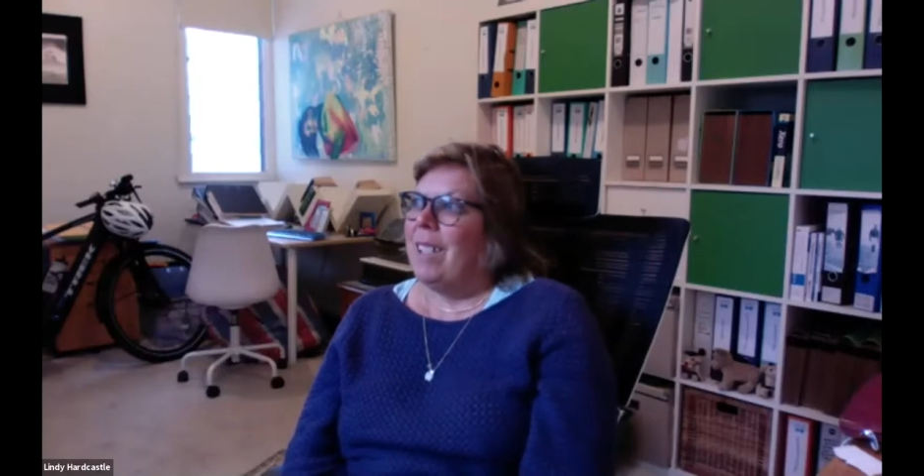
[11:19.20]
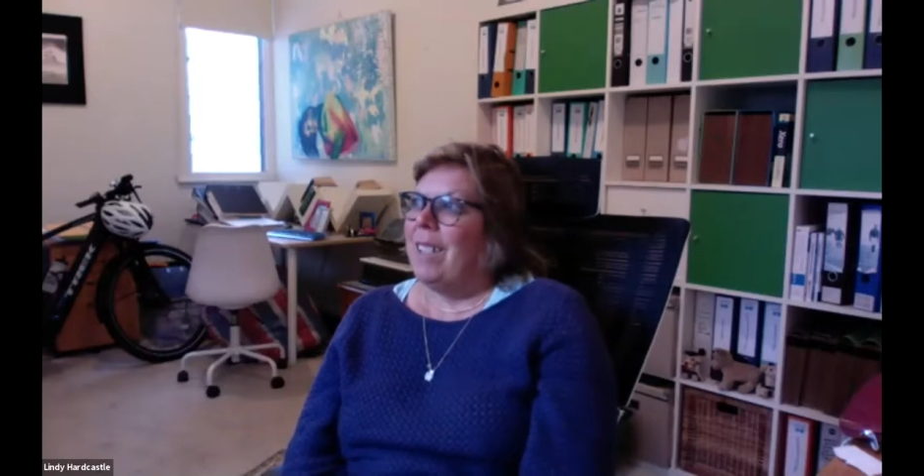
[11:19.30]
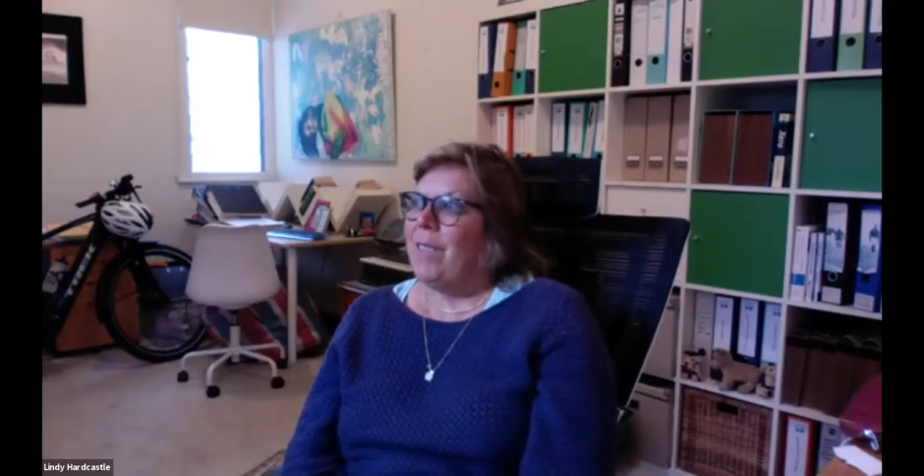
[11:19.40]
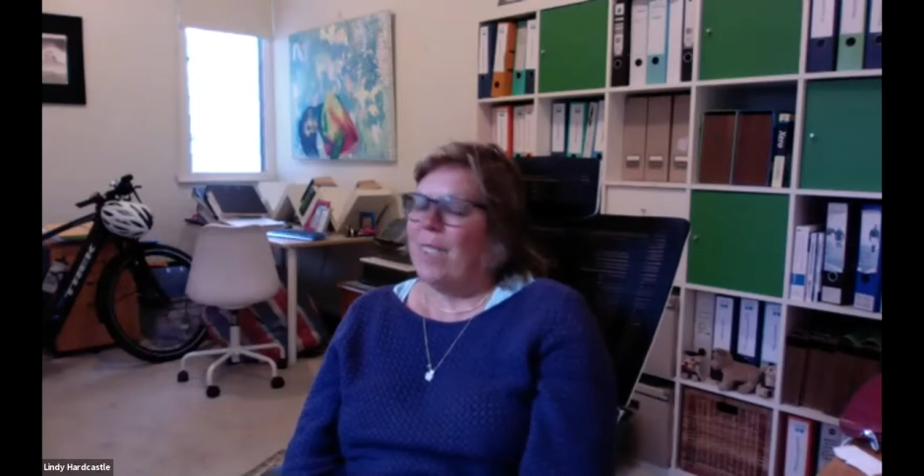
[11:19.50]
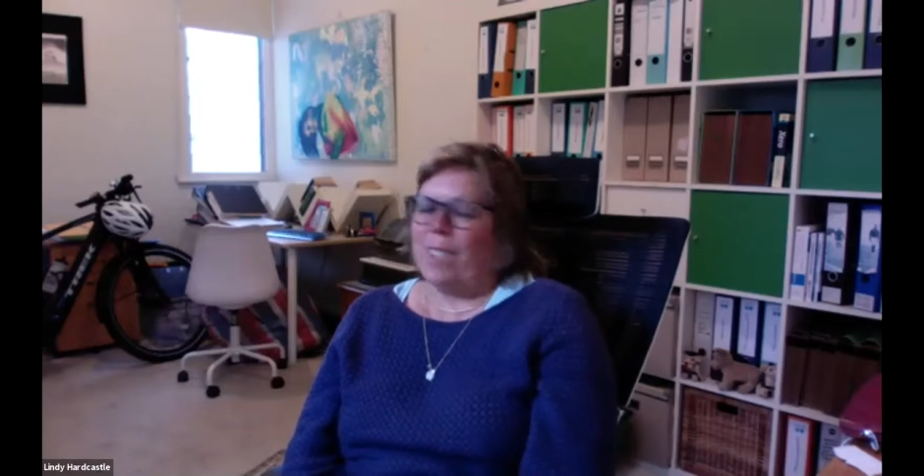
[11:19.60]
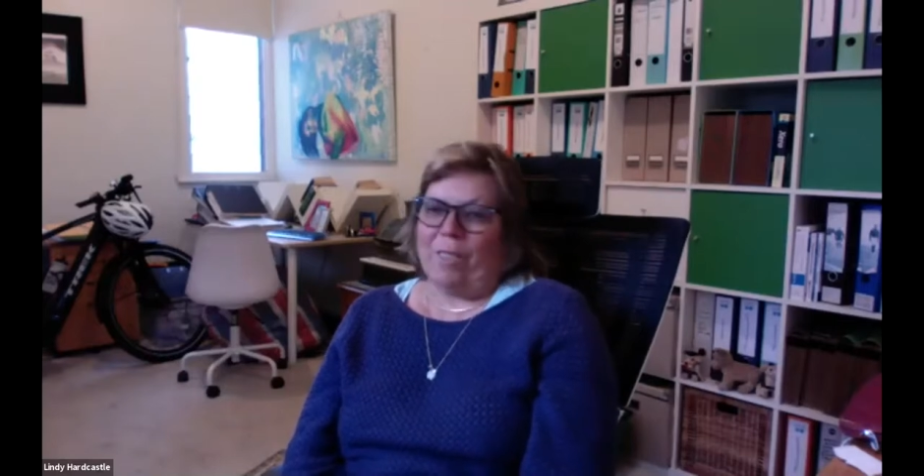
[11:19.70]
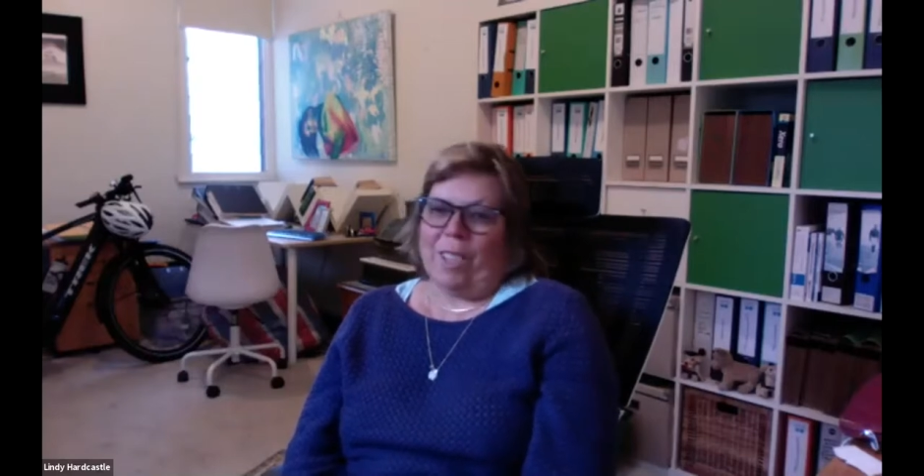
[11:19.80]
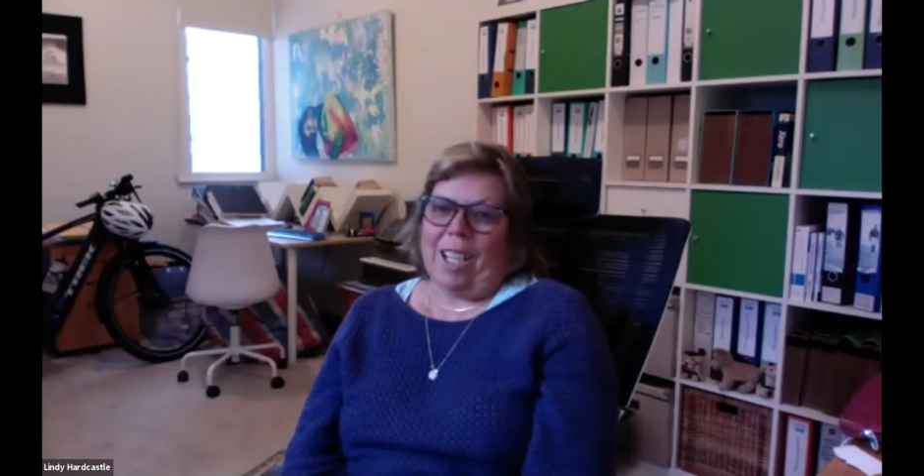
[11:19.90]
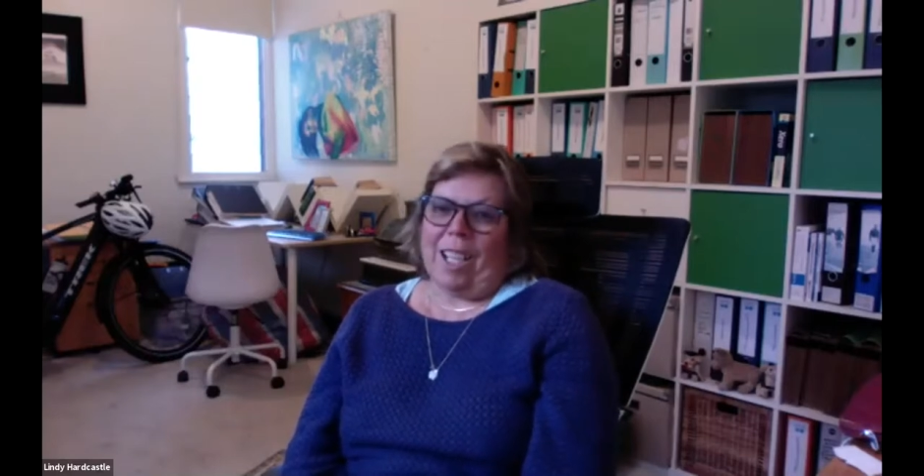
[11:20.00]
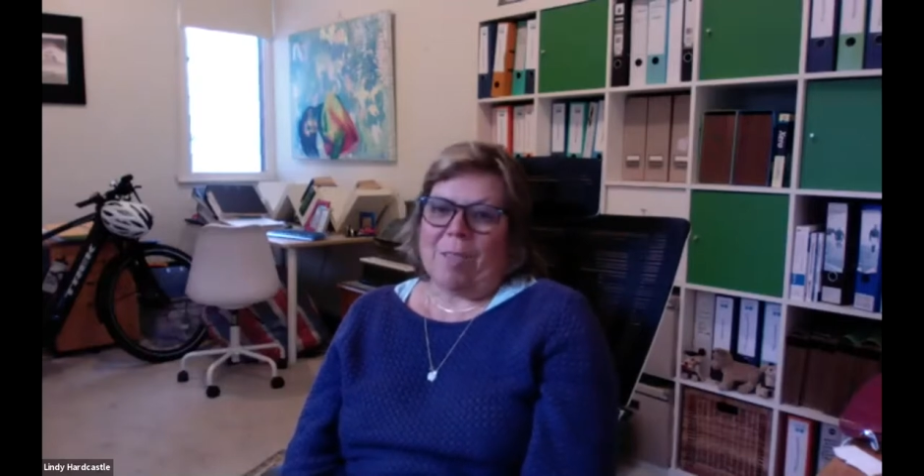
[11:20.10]
feeling of
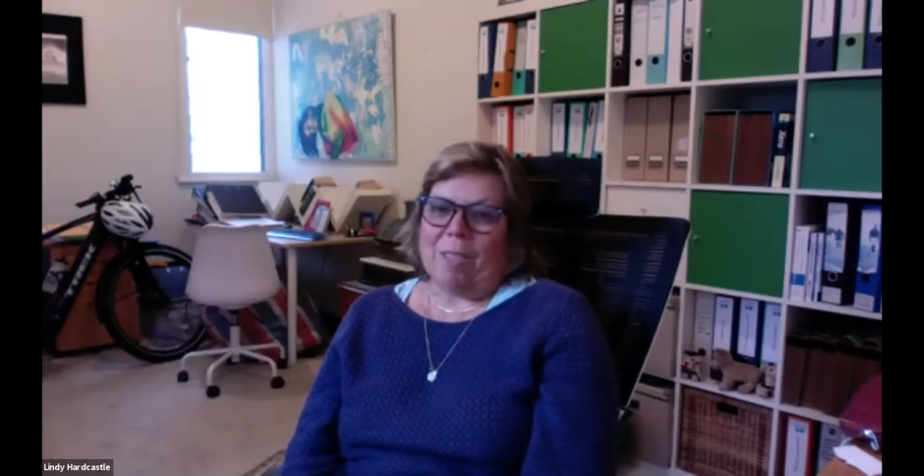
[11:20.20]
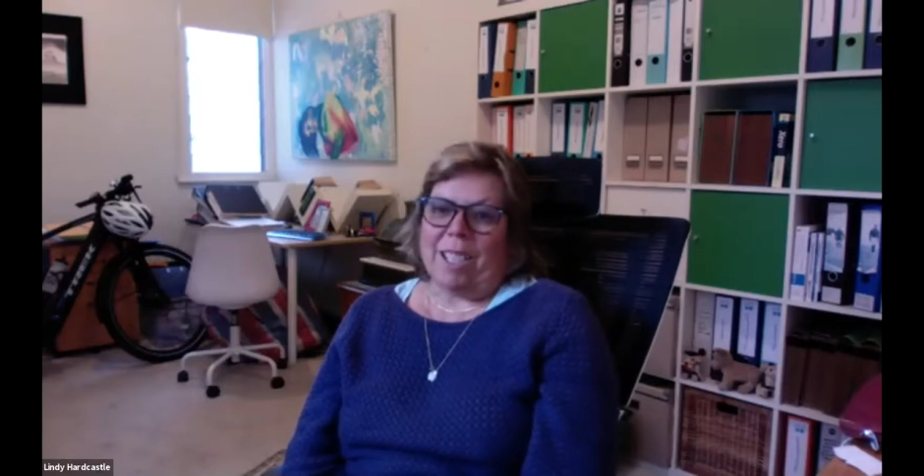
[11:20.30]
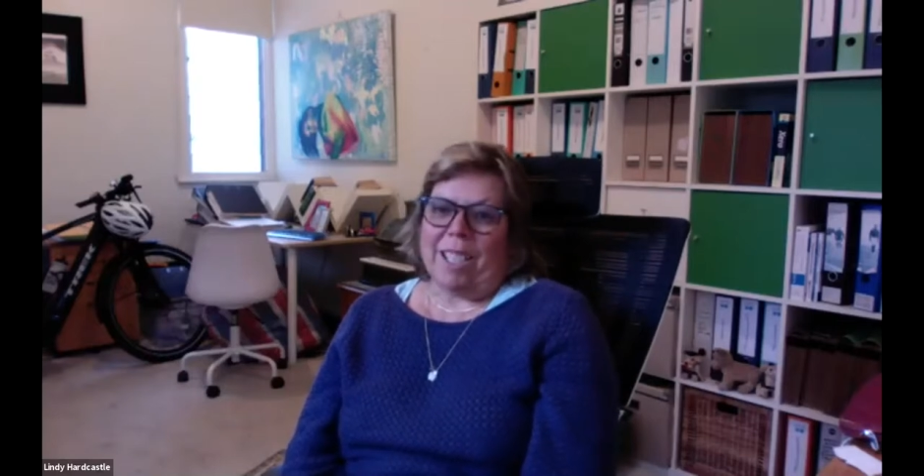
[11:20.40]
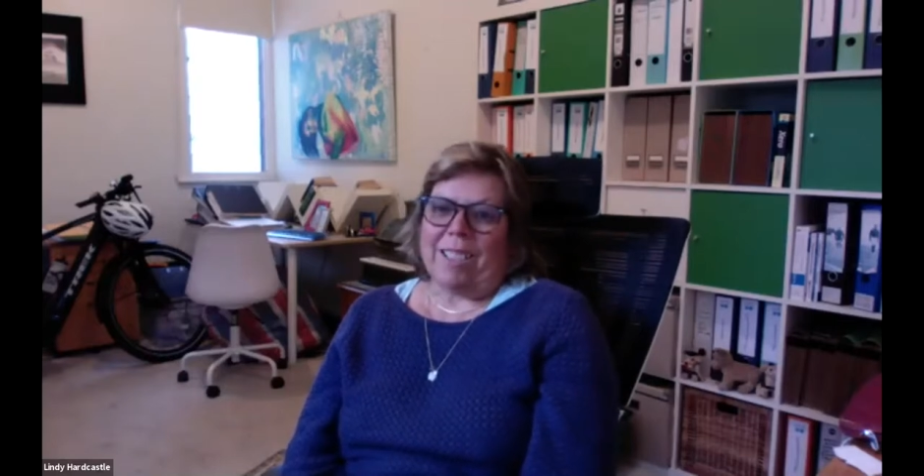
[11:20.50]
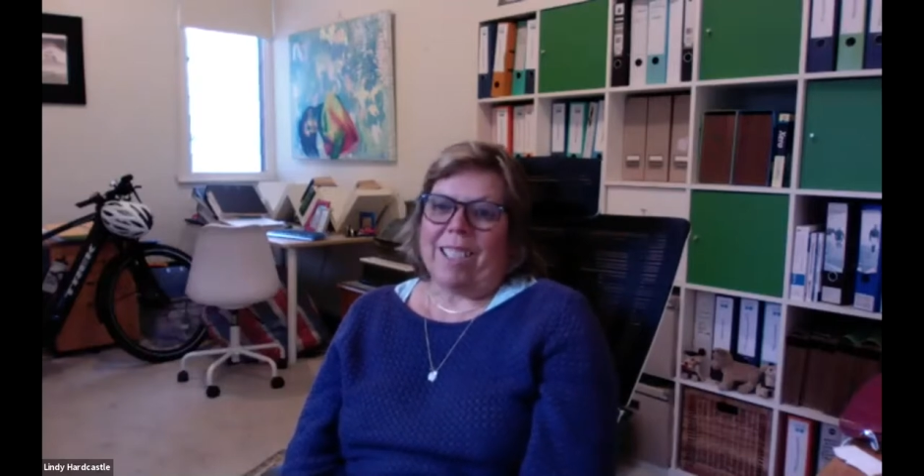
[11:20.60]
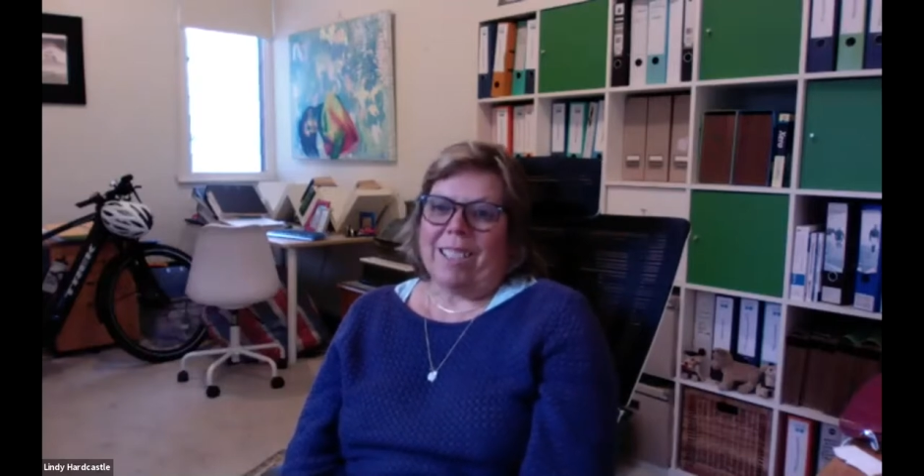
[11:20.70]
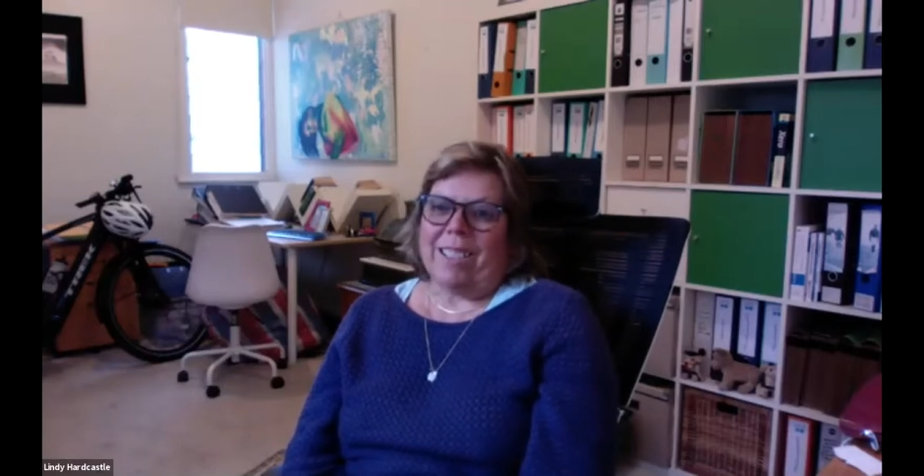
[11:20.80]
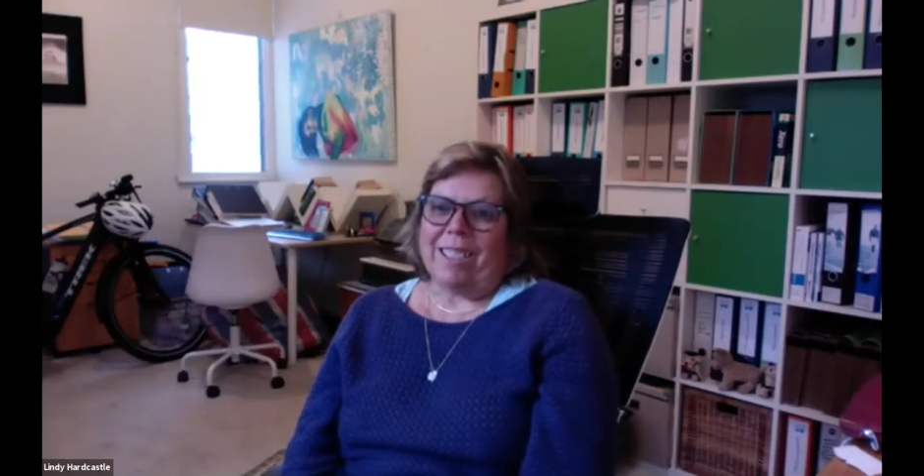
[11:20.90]
elation when you get there,